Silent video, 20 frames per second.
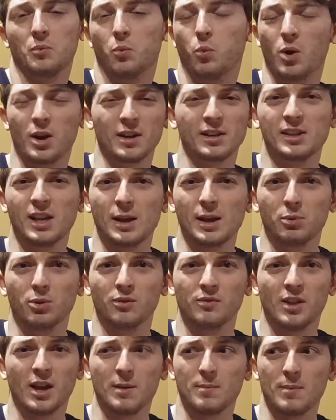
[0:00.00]
One
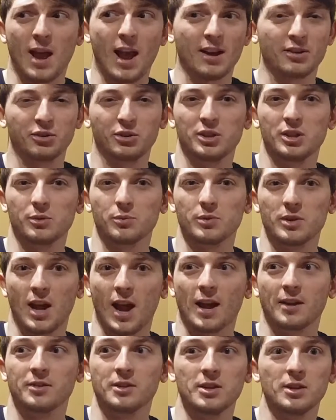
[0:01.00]
example of them actually
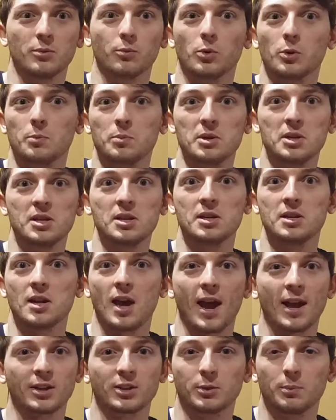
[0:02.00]
reacting would
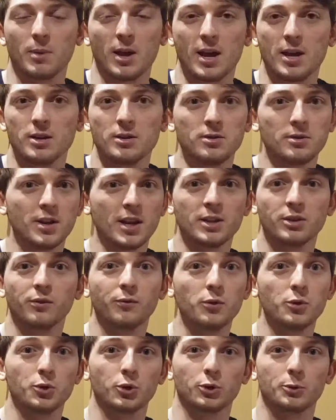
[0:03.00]
be X-Men Days
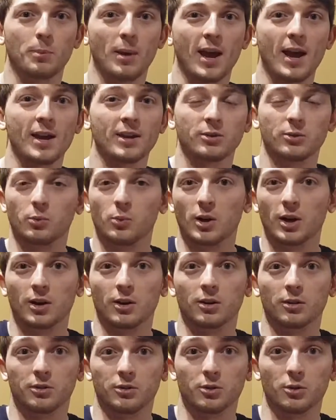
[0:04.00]
of Futures Past,
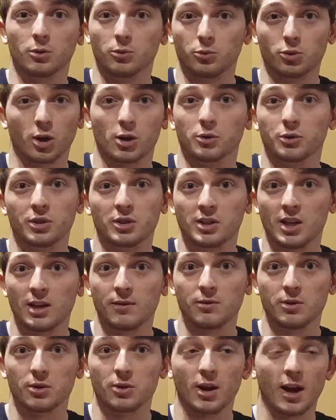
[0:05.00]
where, Charles
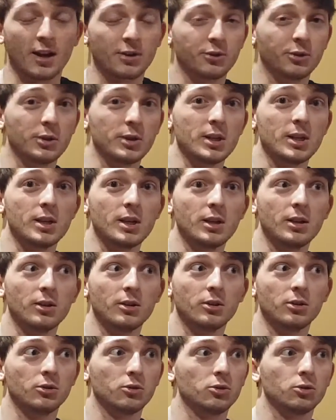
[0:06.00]
Xavier actually
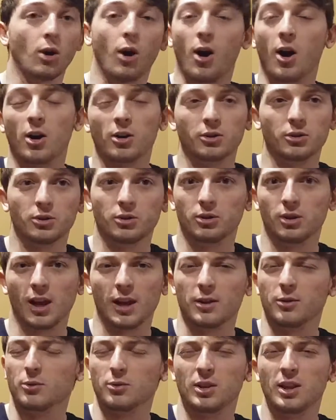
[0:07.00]
talks.
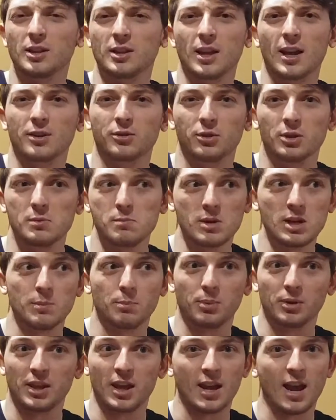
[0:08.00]
I don't think they actually
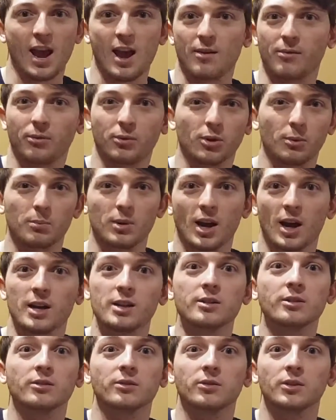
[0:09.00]
meet, but they have some
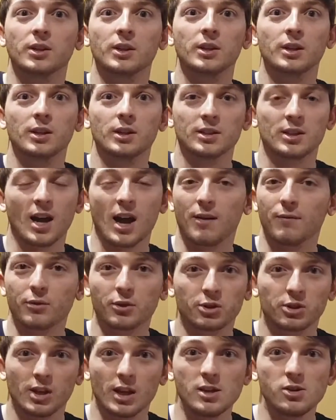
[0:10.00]
kind of
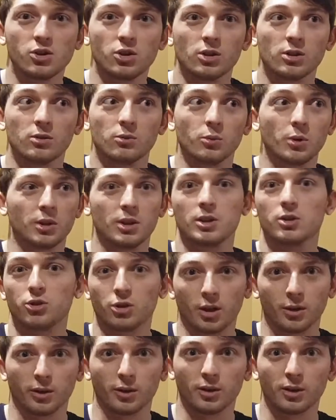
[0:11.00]
conversation with
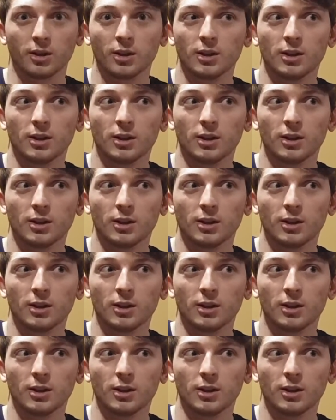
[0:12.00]
each other.